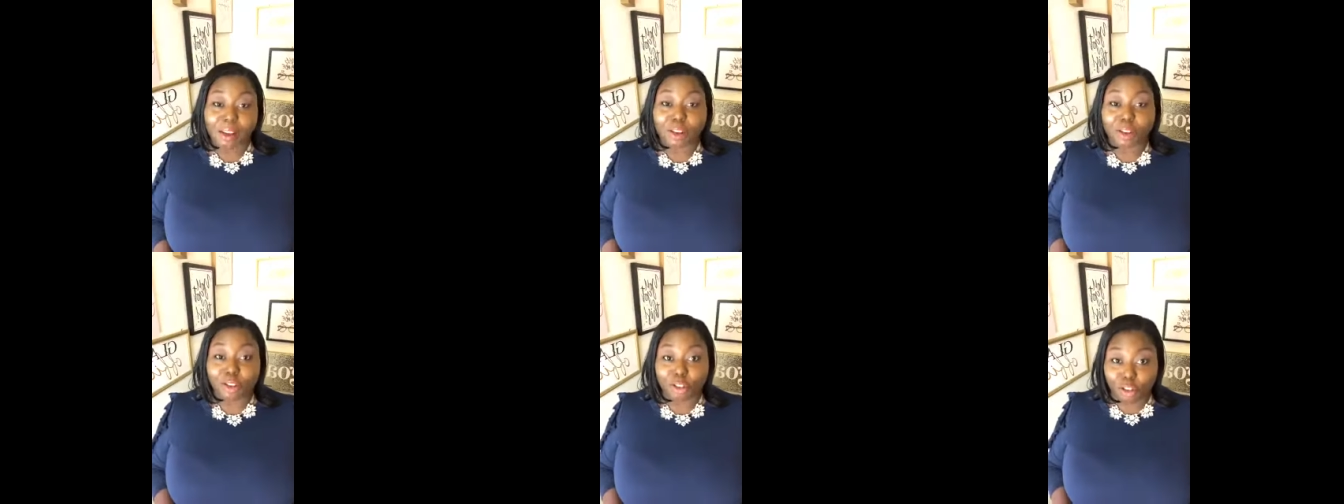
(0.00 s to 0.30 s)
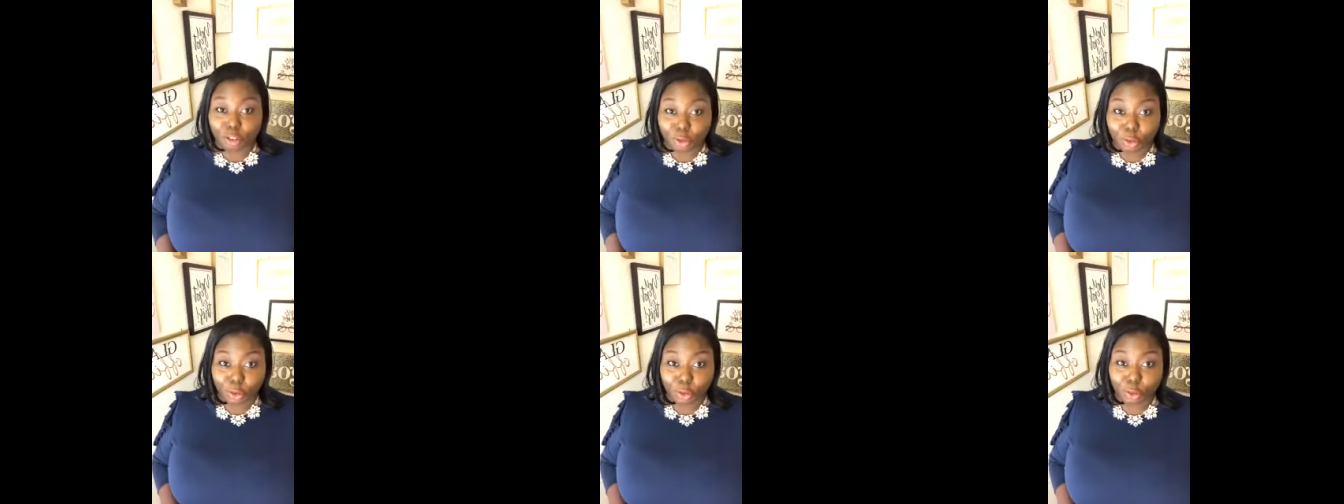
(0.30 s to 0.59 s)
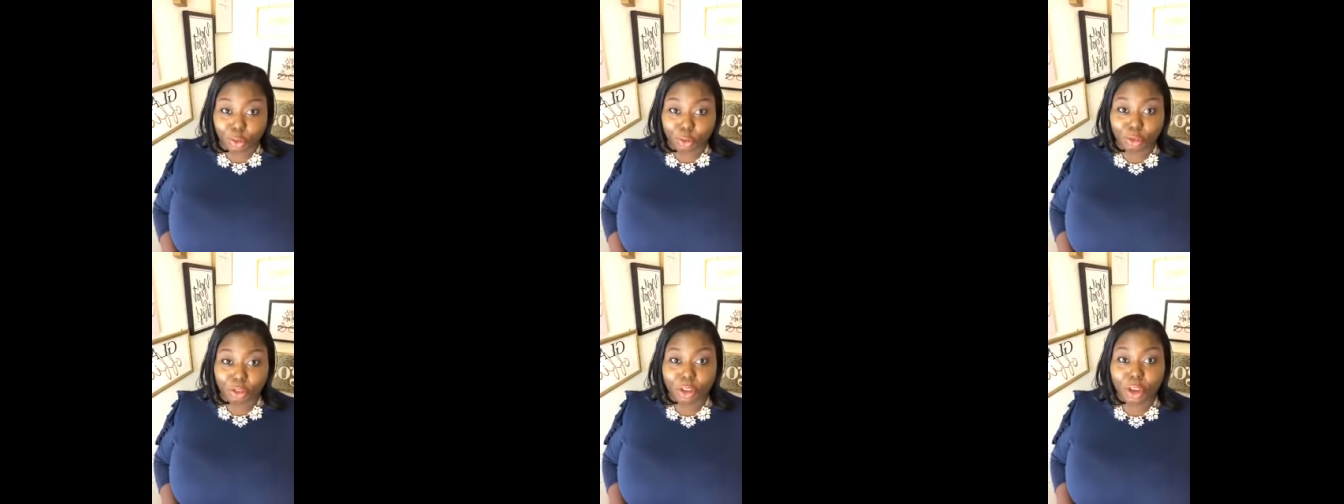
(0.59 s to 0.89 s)
to
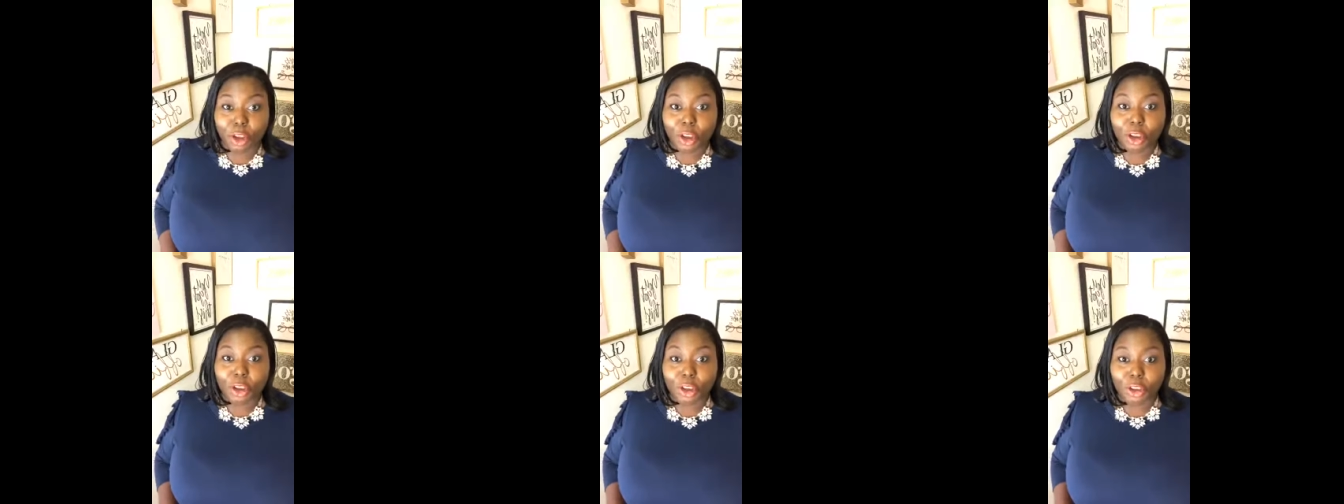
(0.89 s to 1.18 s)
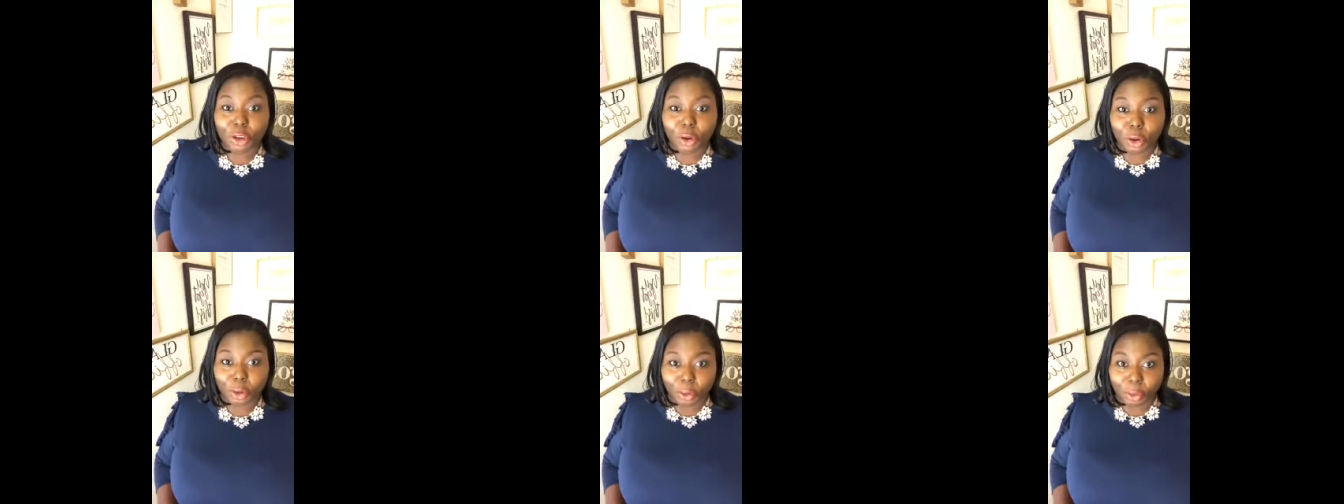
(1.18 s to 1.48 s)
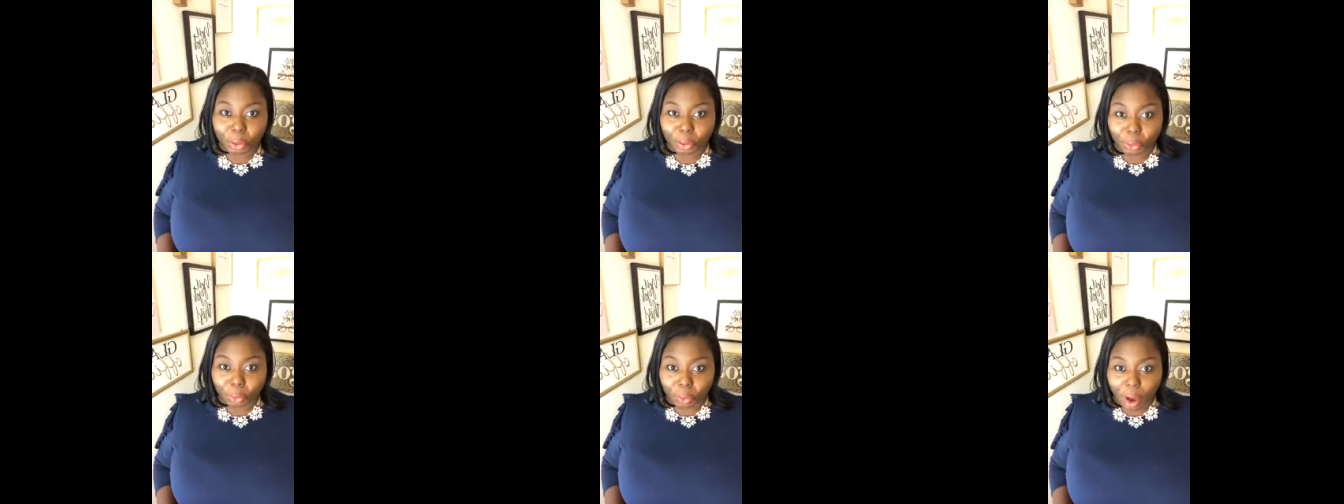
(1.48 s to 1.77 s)
choose
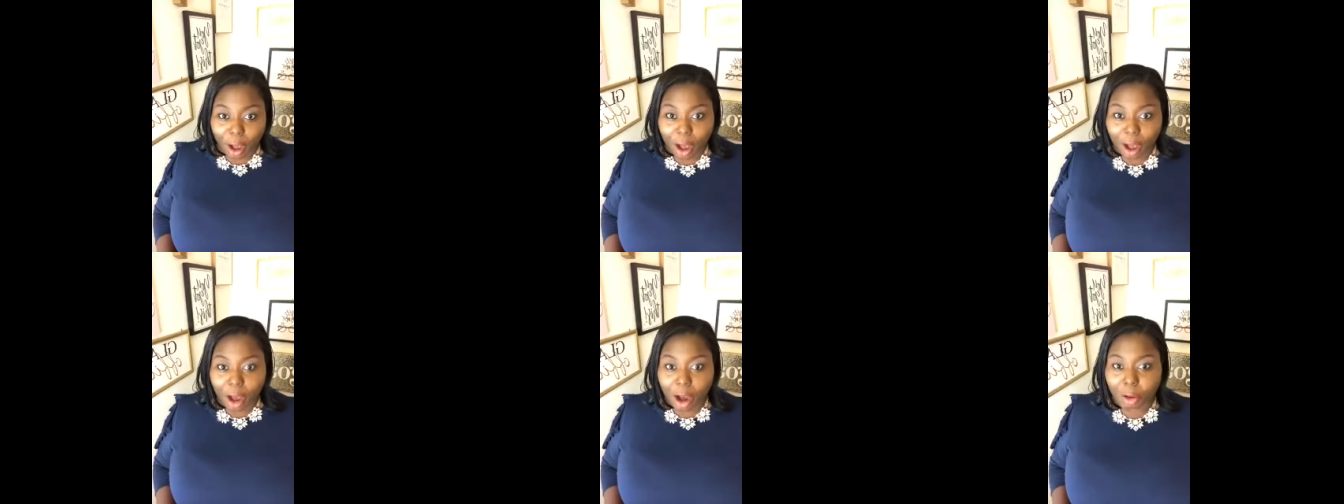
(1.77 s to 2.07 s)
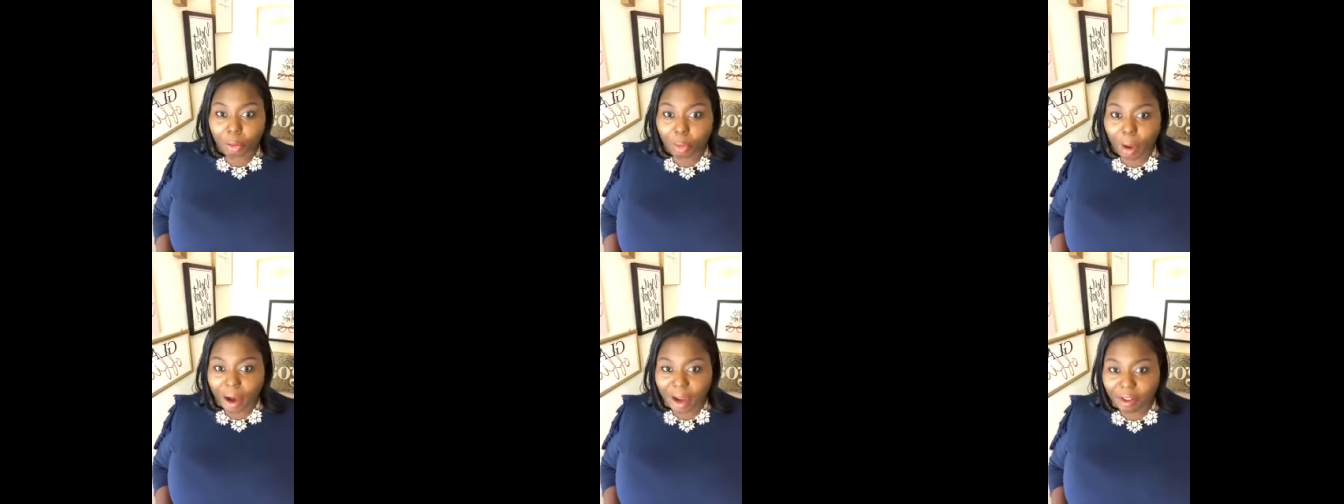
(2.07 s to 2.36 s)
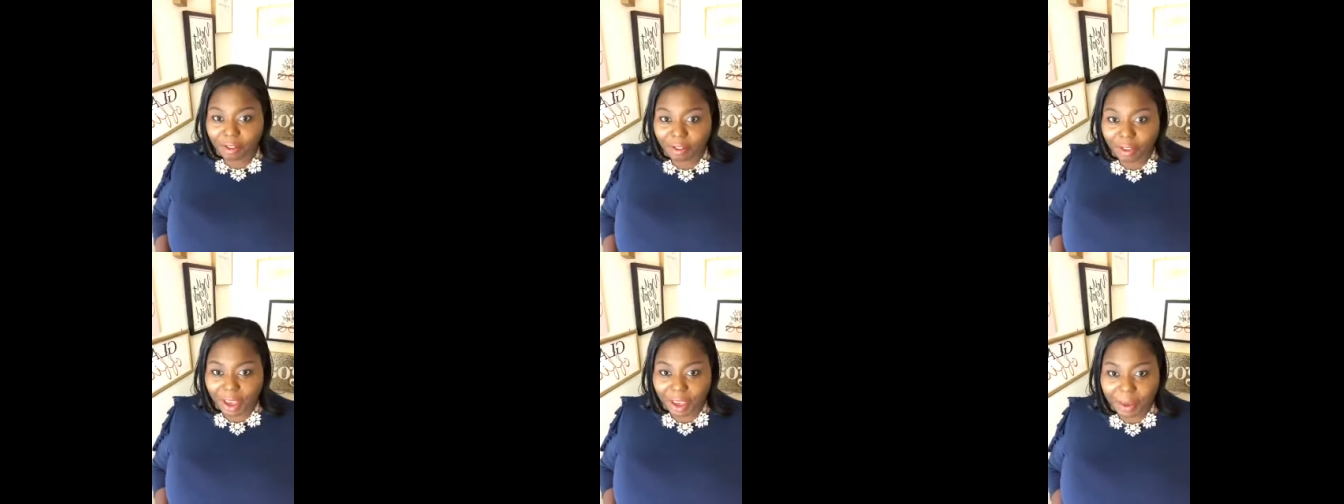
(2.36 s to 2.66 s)
your uh, a right
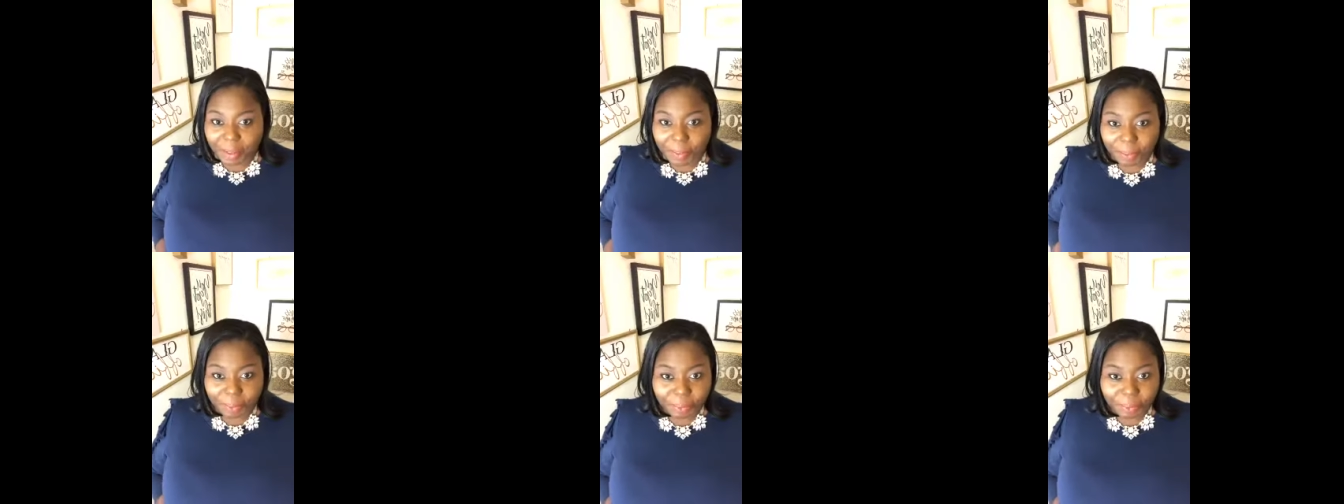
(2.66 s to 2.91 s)
event.